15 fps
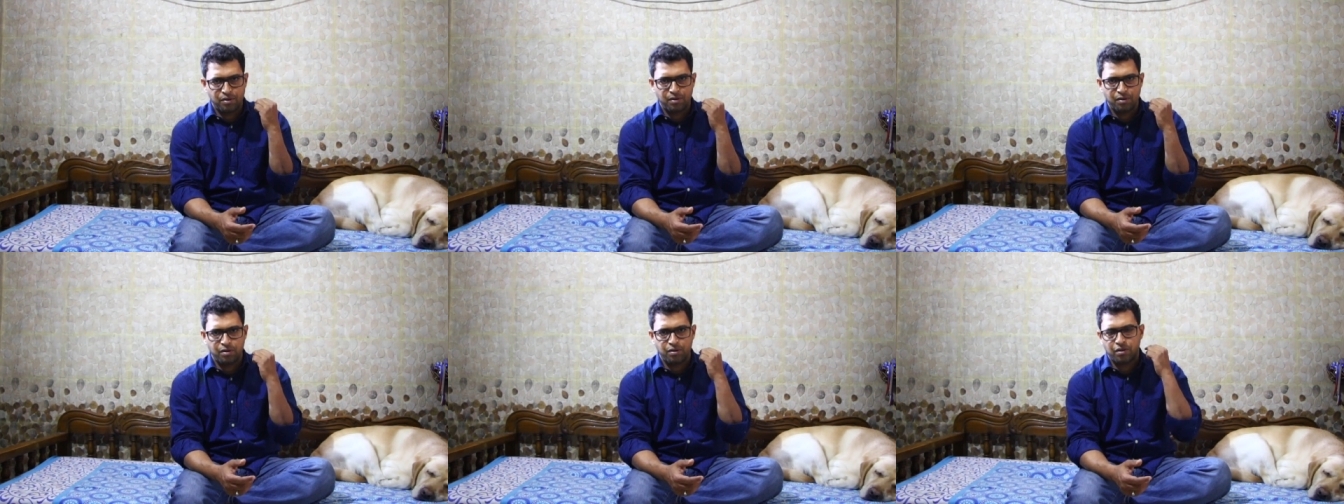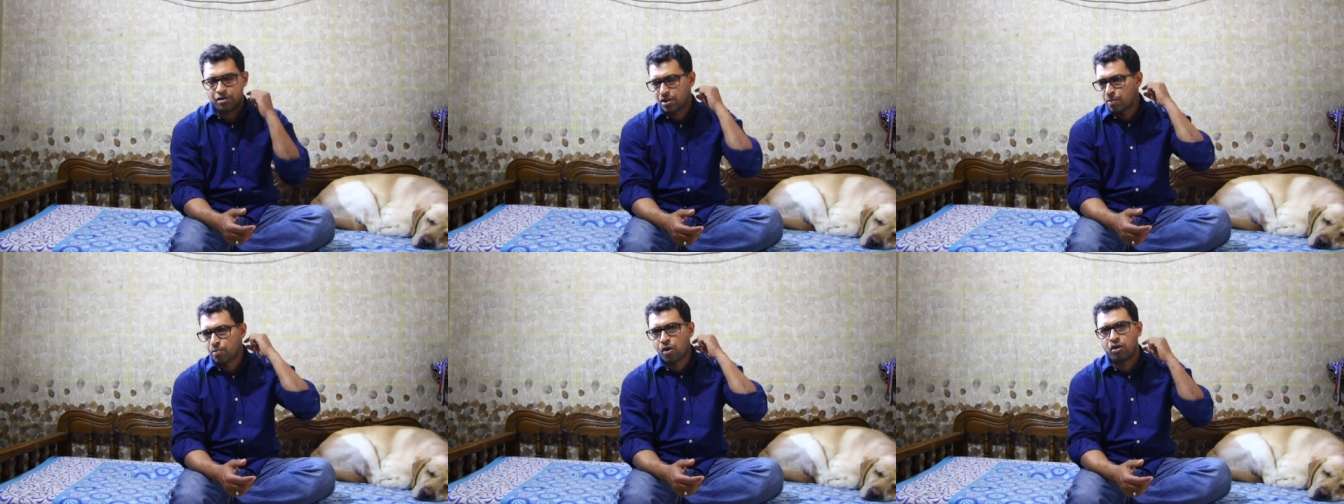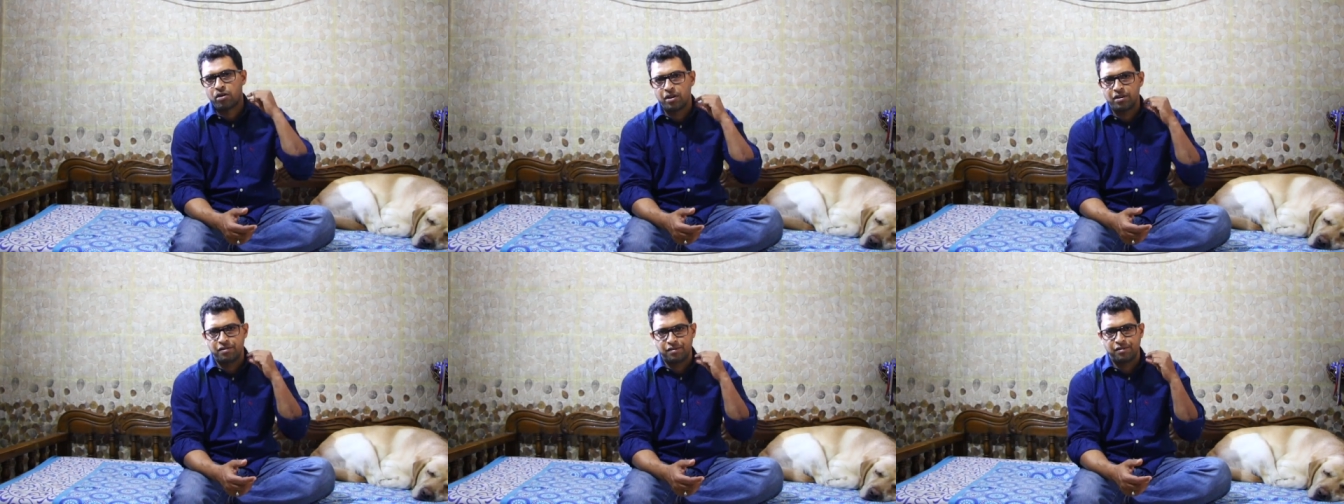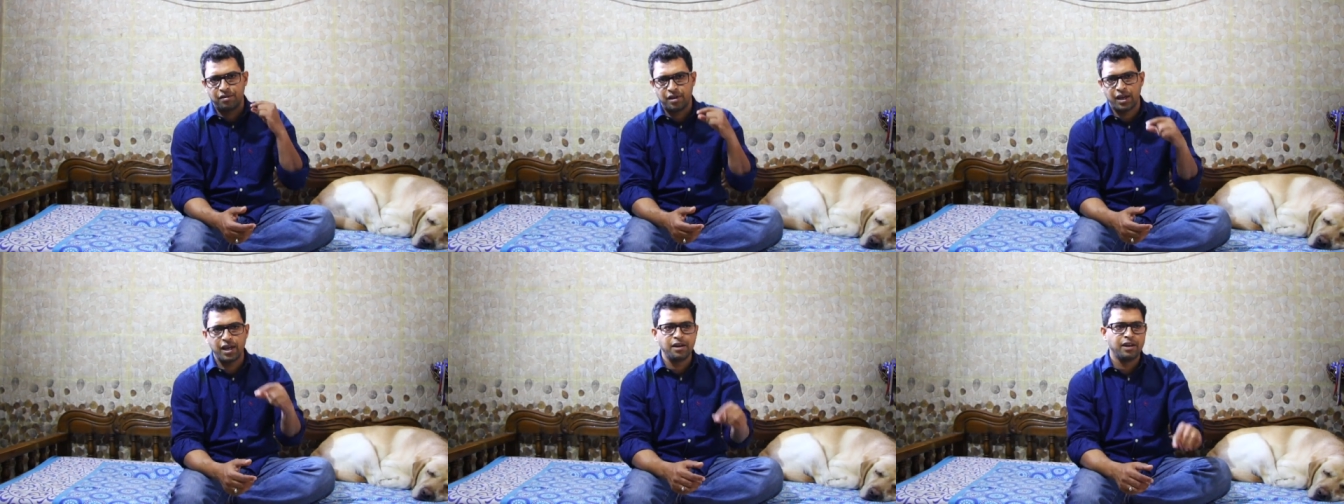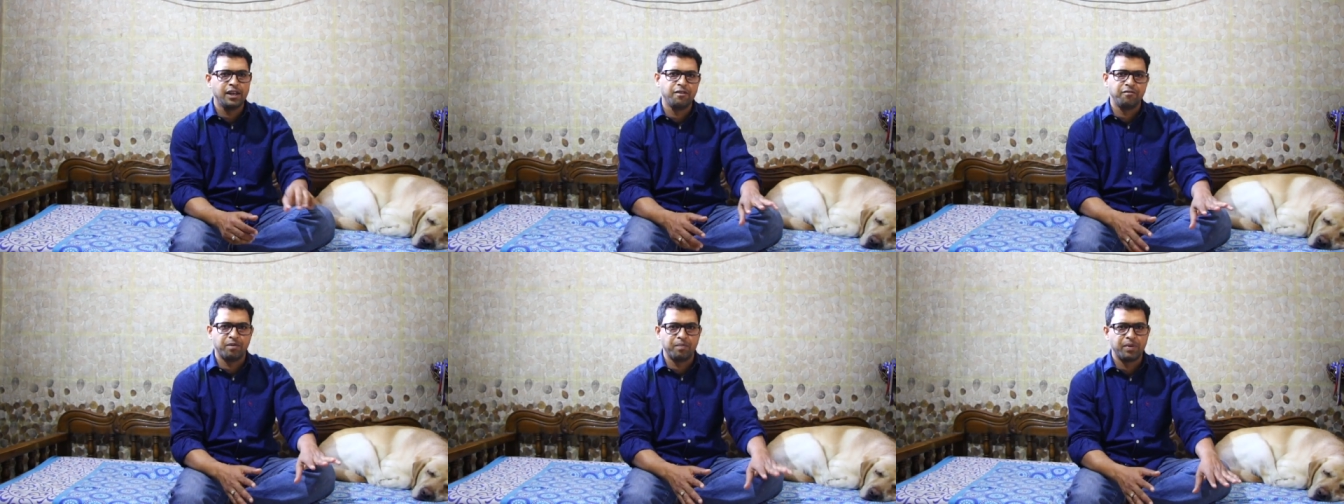or the buckles and
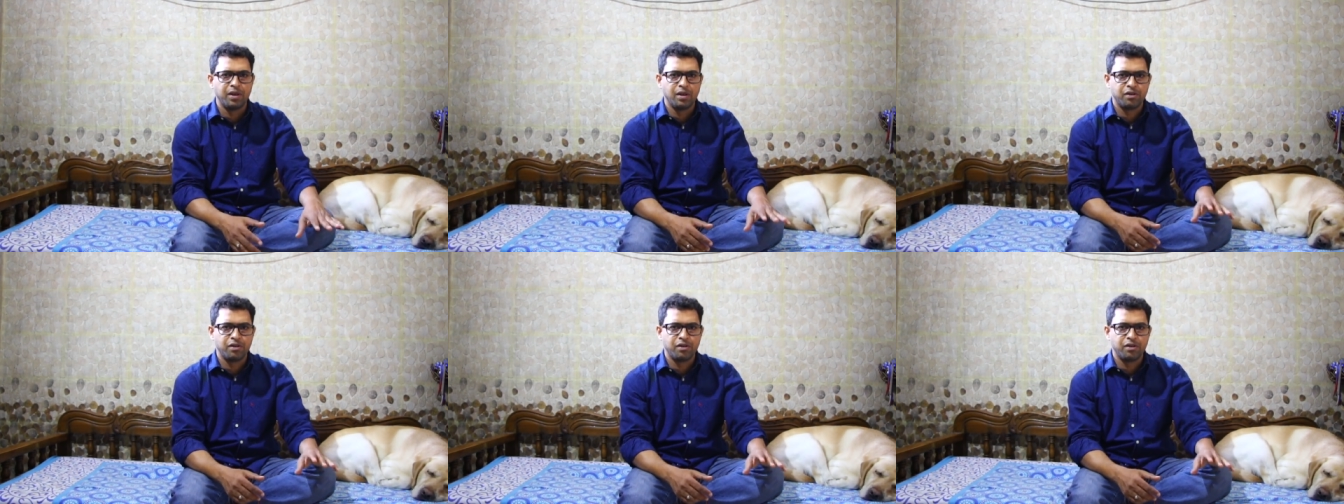leave him.